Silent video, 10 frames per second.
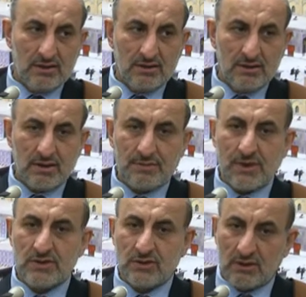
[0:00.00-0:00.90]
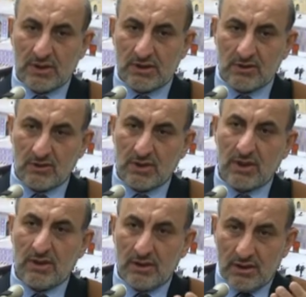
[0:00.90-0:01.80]
the person that
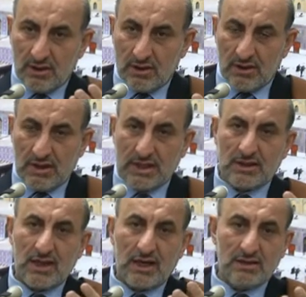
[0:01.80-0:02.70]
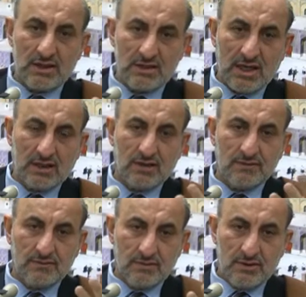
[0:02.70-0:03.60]
okay, that light is light
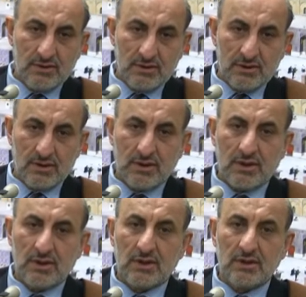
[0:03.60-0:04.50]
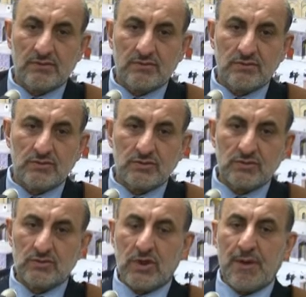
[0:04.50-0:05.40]
of
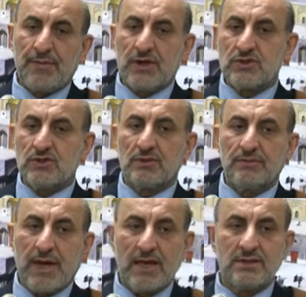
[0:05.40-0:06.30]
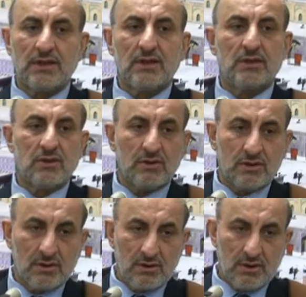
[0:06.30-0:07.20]
a person passing, or
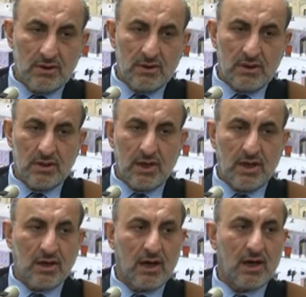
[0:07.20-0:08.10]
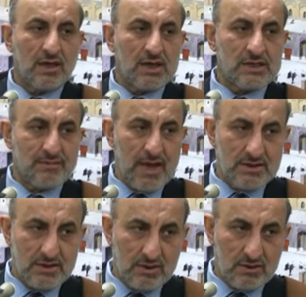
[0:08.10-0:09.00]
a car is
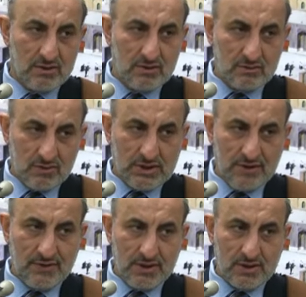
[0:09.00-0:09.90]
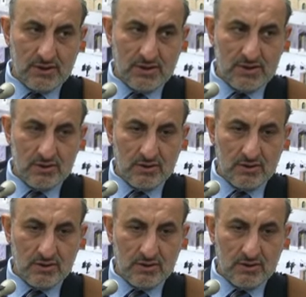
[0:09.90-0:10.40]
passing, or whatever it is, you know.